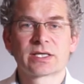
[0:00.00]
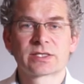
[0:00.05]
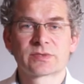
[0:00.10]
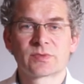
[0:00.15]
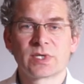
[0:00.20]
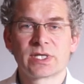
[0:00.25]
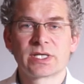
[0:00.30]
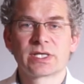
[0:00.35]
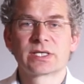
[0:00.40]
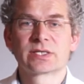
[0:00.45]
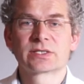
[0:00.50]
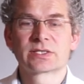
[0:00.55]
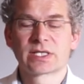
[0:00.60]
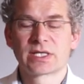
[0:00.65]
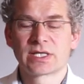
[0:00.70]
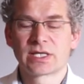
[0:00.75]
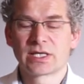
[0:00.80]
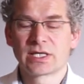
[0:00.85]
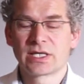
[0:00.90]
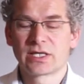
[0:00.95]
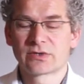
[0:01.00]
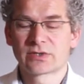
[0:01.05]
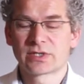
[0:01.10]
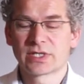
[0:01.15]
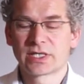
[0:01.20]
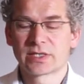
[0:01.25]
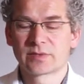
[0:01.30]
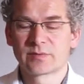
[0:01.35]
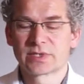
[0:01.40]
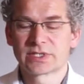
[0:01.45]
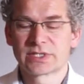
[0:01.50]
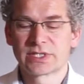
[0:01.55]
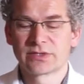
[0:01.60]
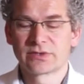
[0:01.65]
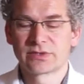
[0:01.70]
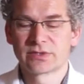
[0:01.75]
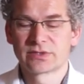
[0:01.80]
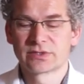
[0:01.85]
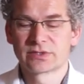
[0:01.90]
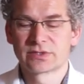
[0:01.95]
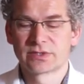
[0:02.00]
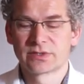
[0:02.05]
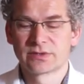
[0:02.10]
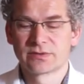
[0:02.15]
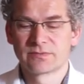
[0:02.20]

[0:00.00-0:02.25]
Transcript: as well as inorganic materials.